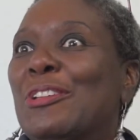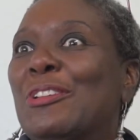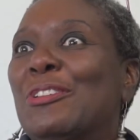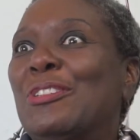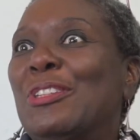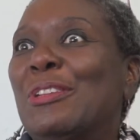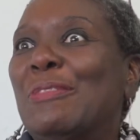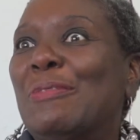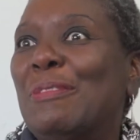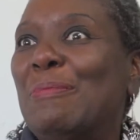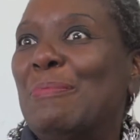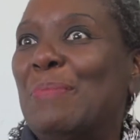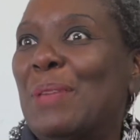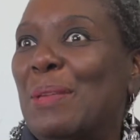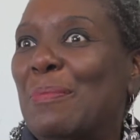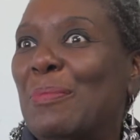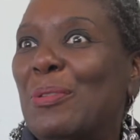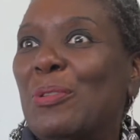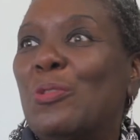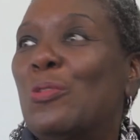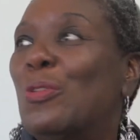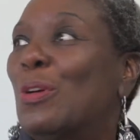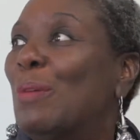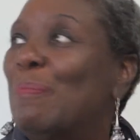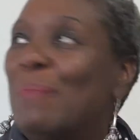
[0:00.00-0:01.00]
different
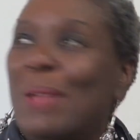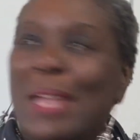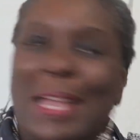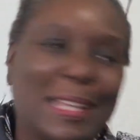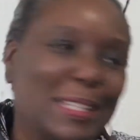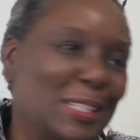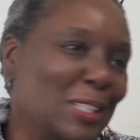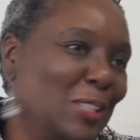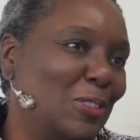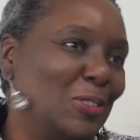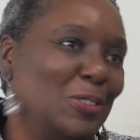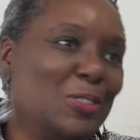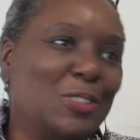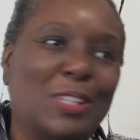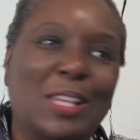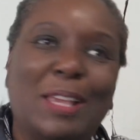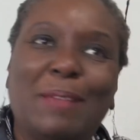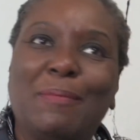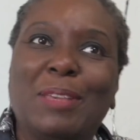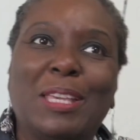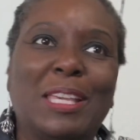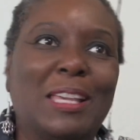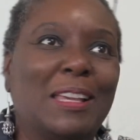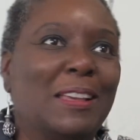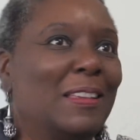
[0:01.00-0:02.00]
people who are passing through San
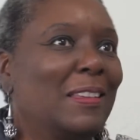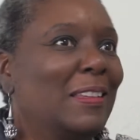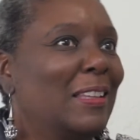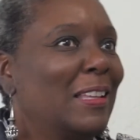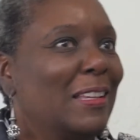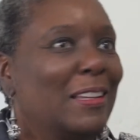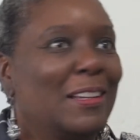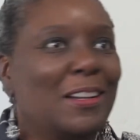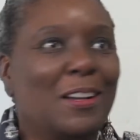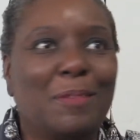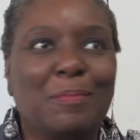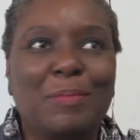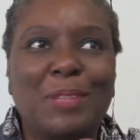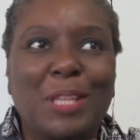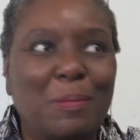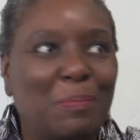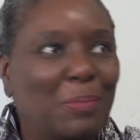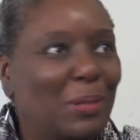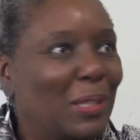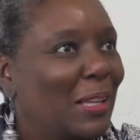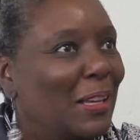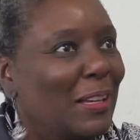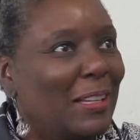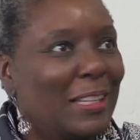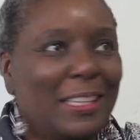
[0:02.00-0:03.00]
Miguel. They come, they
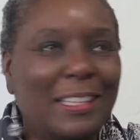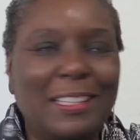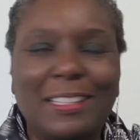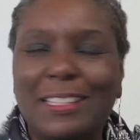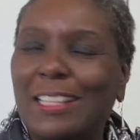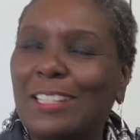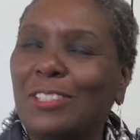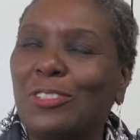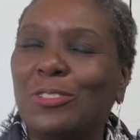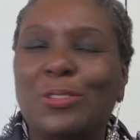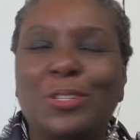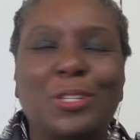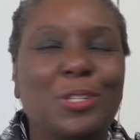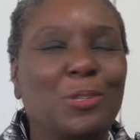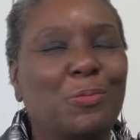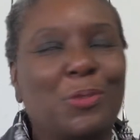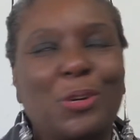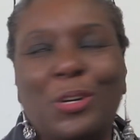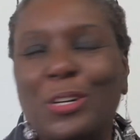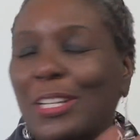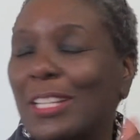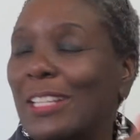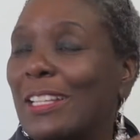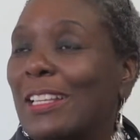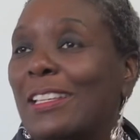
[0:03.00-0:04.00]
plug in, they do their
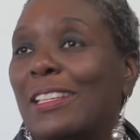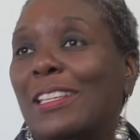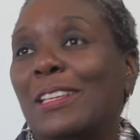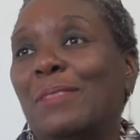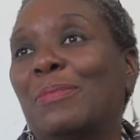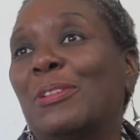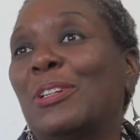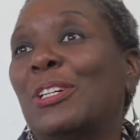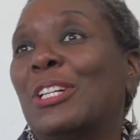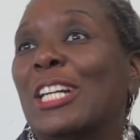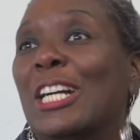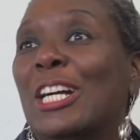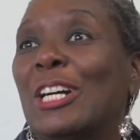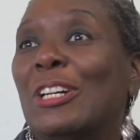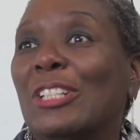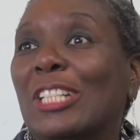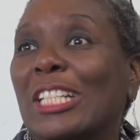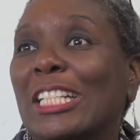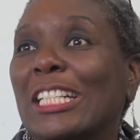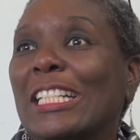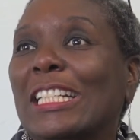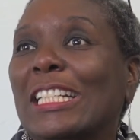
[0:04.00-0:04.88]
work, and they keep on going.